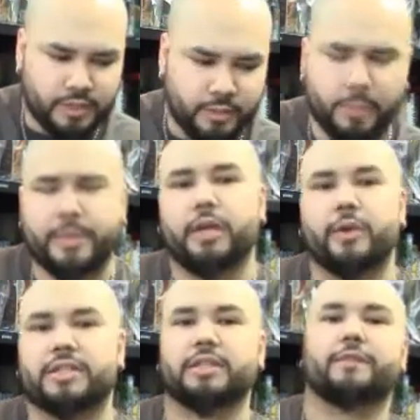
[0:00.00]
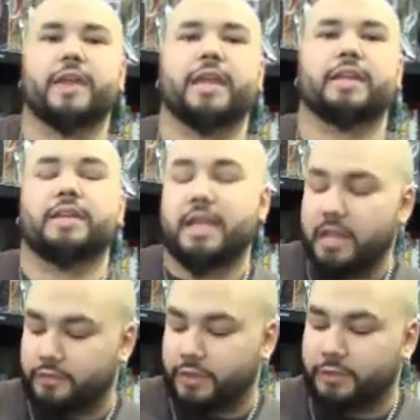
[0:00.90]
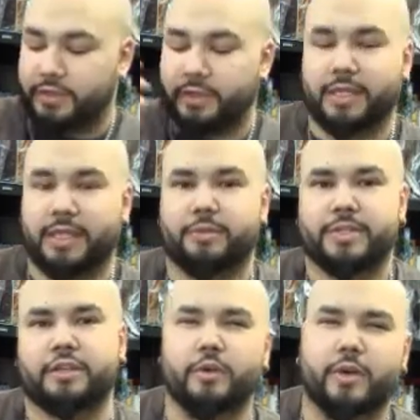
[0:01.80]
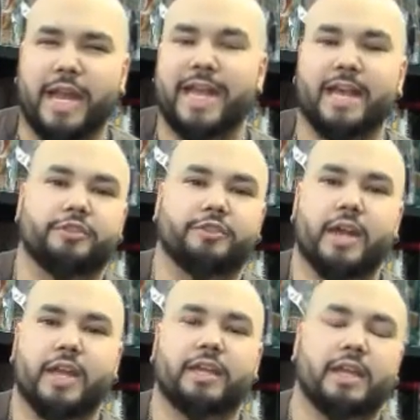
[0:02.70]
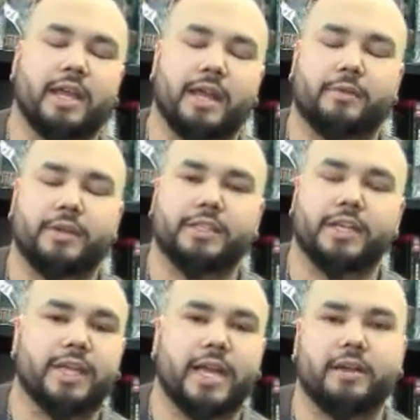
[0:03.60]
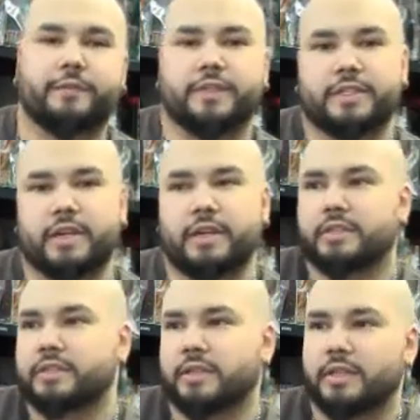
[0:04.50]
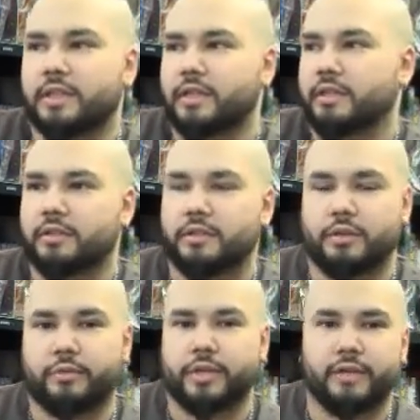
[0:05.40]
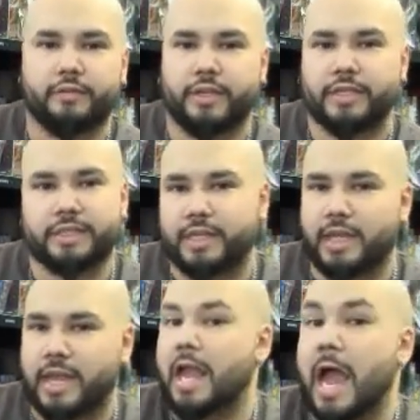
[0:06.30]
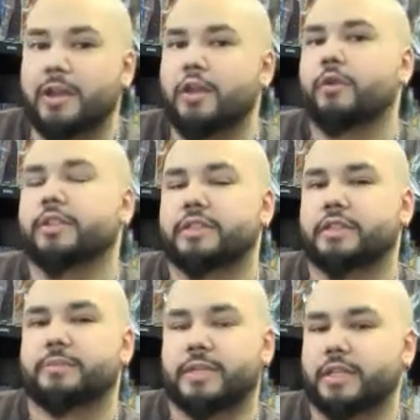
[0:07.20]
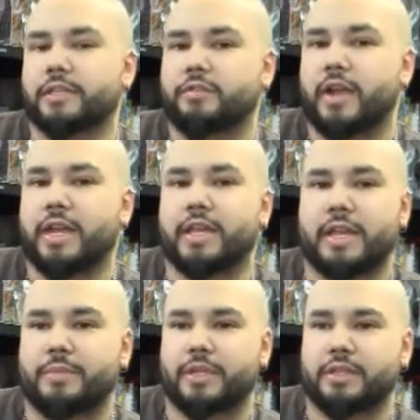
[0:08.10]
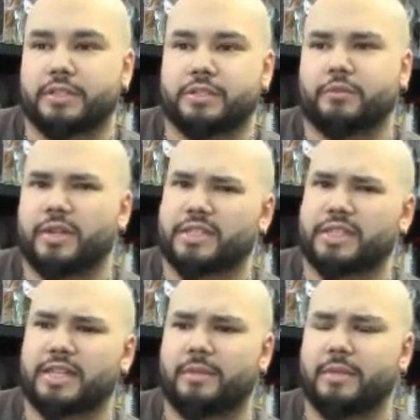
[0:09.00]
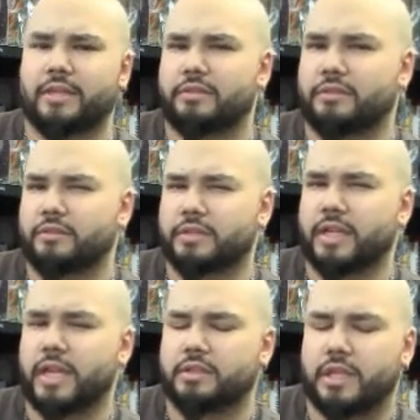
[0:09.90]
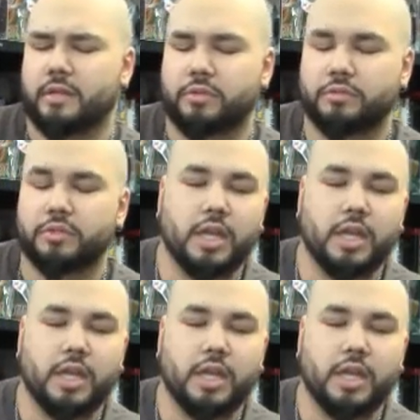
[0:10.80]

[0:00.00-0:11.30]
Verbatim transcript: But being a wrestling fan, this was something I was like, you know what, I got to try it. I, I want to check it out. If it sucks you know, whatever. At least I, I, I know it sucks because I tried it, not because it's a wrestling comic and those are kind of taboo.